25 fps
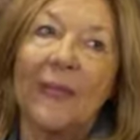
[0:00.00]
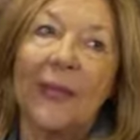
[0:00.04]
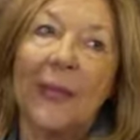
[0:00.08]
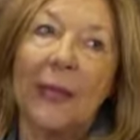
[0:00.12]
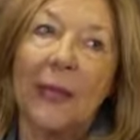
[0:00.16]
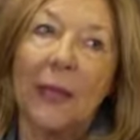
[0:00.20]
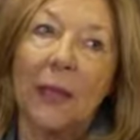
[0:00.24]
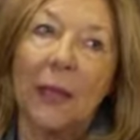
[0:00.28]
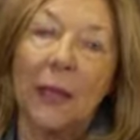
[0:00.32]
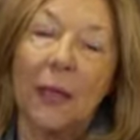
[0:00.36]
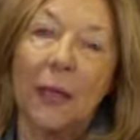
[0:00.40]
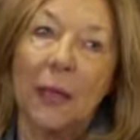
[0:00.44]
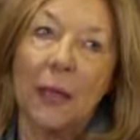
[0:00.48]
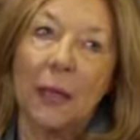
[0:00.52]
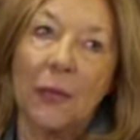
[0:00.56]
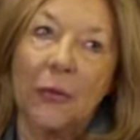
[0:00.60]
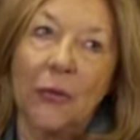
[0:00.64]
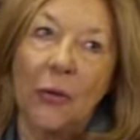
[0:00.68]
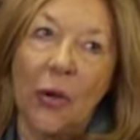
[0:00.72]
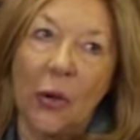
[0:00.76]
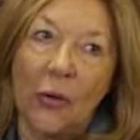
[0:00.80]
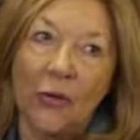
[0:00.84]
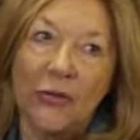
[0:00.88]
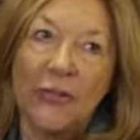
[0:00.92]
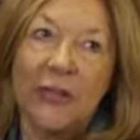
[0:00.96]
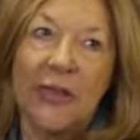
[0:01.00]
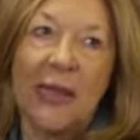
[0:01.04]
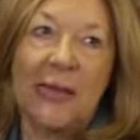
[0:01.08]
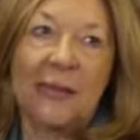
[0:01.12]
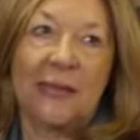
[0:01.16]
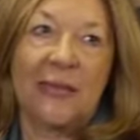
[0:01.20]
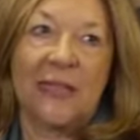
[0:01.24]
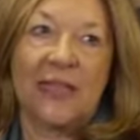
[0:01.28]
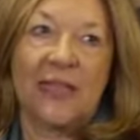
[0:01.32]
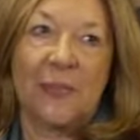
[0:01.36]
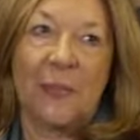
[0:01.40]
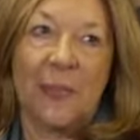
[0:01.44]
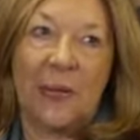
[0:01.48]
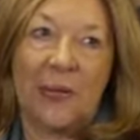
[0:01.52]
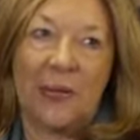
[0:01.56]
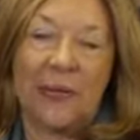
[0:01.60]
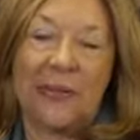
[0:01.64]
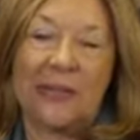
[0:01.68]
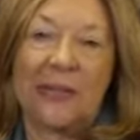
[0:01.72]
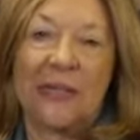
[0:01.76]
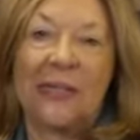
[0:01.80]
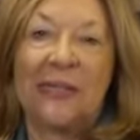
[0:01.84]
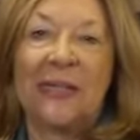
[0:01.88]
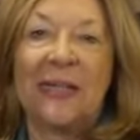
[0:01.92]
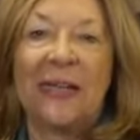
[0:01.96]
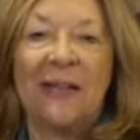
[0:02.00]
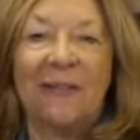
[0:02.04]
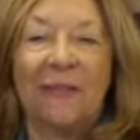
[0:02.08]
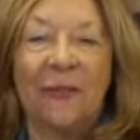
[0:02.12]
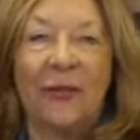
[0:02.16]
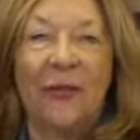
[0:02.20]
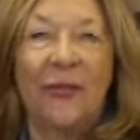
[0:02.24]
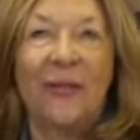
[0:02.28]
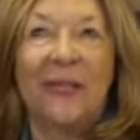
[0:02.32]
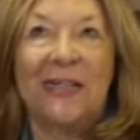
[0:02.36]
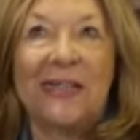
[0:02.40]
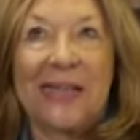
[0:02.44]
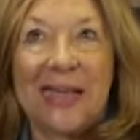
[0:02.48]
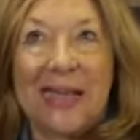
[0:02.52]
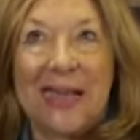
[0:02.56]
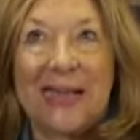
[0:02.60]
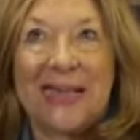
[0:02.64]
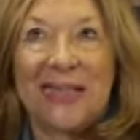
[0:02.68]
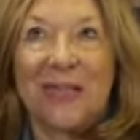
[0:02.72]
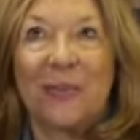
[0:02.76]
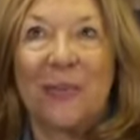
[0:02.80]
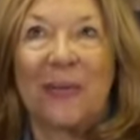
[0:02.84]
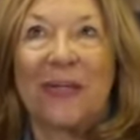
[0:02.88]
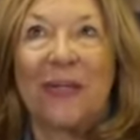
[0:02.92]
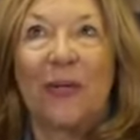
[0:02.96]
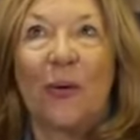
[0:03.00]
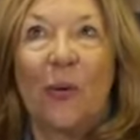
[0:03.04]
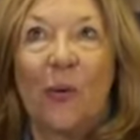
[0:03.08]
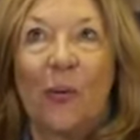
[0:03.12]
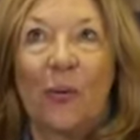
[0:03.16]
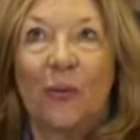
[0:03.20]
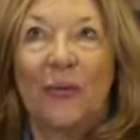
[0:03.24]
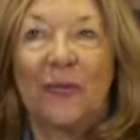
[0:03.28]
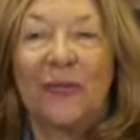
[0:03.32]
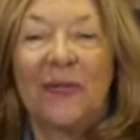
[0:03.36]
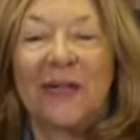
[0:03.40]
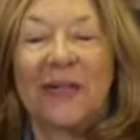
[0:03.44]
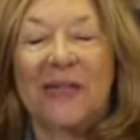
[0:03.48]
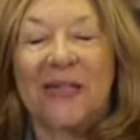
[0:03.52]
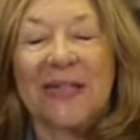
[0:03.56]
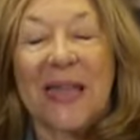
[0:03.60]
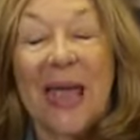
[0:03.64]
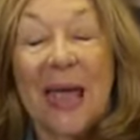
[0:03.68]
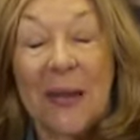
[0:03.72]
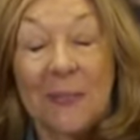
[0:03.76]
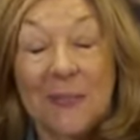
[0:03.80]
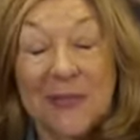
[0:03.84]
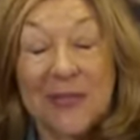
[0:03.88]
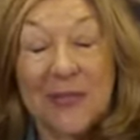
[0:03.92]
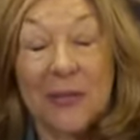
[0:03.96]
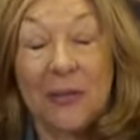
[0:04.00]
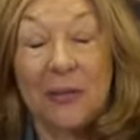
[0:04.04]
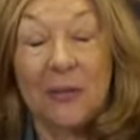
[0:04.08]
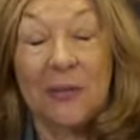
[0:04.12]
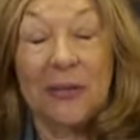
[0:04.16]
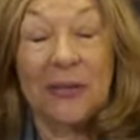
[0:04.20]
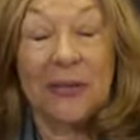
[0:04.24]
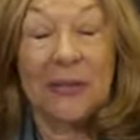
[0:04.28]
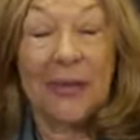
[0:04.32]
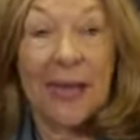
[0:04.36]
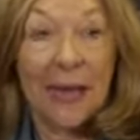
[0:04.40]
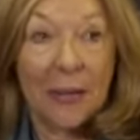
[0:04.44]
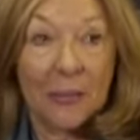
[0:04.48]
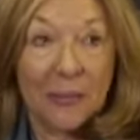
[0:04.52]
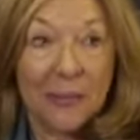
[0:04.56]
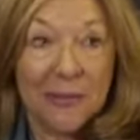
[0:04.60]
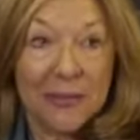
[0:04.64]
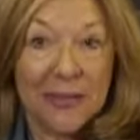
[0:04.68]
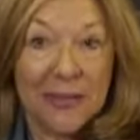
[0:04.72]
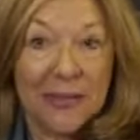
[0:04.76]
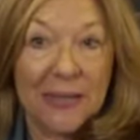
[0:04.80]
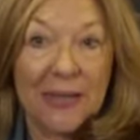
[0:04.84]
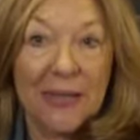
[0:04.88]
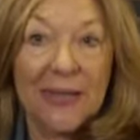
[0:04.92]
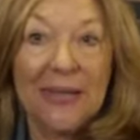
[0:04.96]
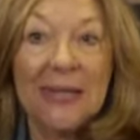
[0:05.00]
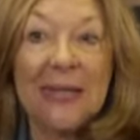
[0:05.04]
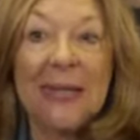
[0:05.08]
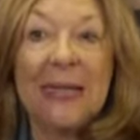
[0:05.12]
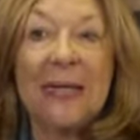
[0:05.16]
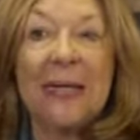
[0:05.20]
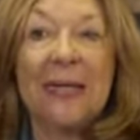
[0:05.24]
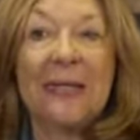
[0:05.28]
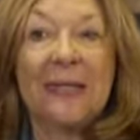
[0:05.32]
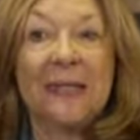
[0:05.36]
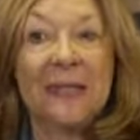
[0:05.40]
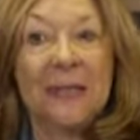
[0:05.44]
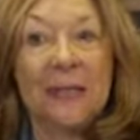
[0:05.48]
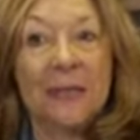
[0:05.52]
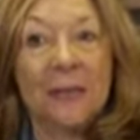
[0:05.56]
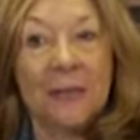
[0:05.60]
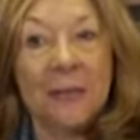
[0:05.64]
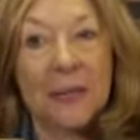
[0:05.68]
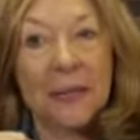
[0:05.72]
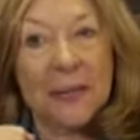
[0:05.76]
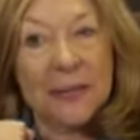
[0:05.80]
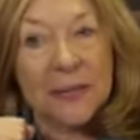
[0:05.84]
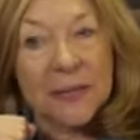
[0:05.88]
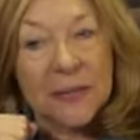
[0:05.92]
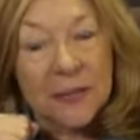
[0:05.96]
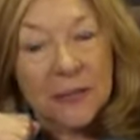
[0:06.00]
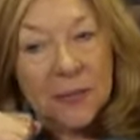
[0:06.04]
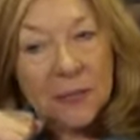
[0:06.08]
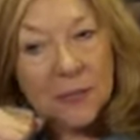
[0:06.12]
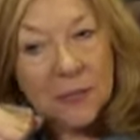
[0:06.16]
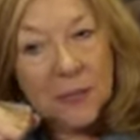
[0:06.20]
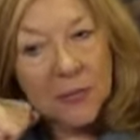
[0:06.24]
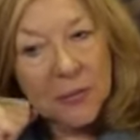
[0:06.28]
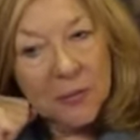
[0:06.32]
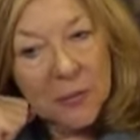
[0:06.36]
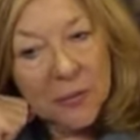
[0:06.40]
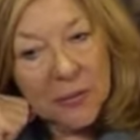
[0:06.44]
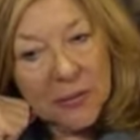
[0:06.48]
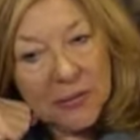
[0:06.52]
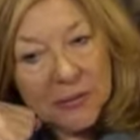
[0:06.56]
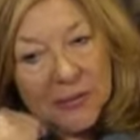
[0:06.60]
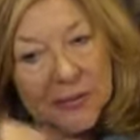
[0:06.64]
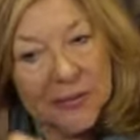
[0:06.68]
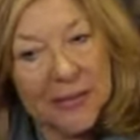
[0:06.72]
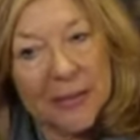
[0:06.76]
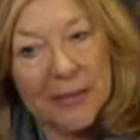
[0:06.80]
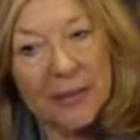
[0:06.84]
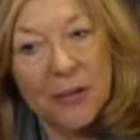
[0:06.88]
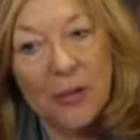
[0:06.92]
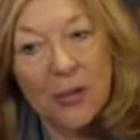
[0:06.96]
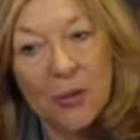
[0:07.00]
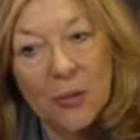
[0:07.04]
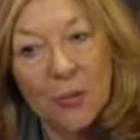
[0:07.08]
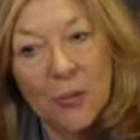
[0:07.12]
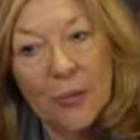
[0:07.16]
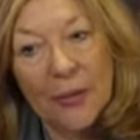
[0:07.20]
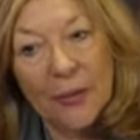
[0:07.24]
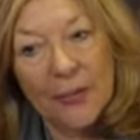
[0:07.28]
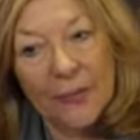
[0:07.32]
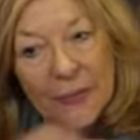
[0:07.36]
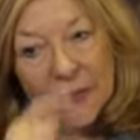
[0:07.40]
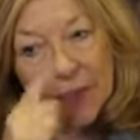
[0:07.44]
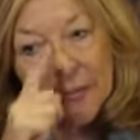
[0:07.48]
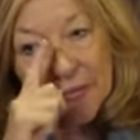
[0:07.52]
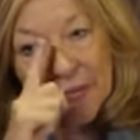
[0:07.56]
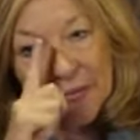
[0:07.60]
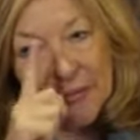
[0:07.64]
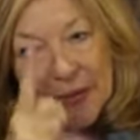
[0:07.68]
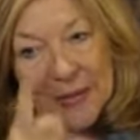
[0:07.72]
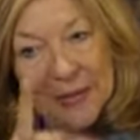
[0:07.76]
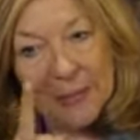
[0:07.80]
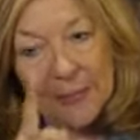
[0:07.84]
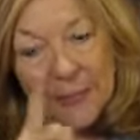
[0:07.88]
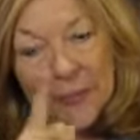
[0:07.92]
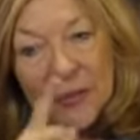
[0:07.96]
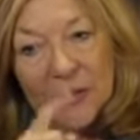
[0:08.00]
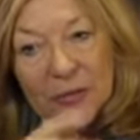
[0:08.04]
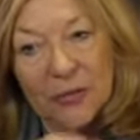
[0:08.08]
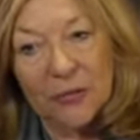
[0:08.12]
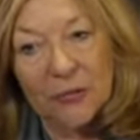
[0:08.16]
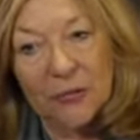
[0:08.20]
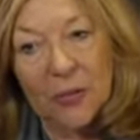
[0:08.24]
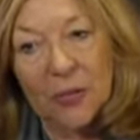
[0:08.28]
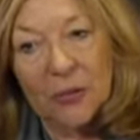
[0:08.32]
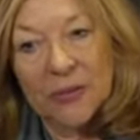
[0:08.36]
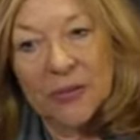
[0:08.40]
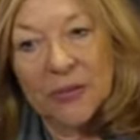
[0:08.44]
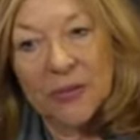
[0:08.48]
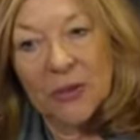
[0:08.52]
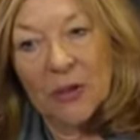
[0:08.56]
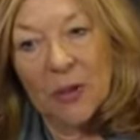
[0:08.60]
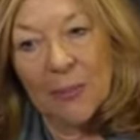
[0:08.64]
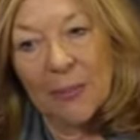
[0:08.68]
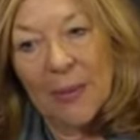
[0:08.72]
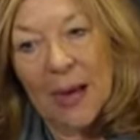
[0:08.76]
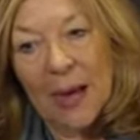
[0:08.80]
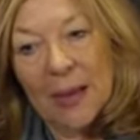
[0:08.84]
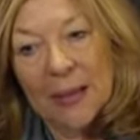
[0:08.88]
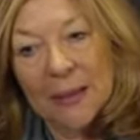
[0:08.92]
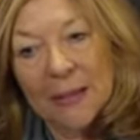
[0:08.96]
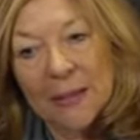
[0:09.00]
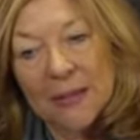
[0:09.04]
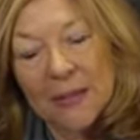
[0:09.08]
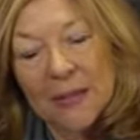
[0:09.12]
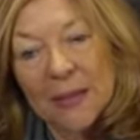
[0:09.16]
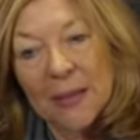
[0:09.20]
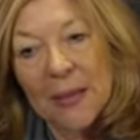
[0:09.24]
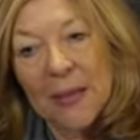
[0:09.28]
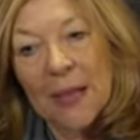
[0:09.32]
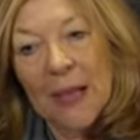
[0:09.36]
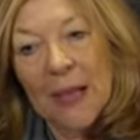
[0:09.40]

think not to get dispirited, even on the days when it all feels absolutely lousy, is to continue with the theme that you've got in your mind,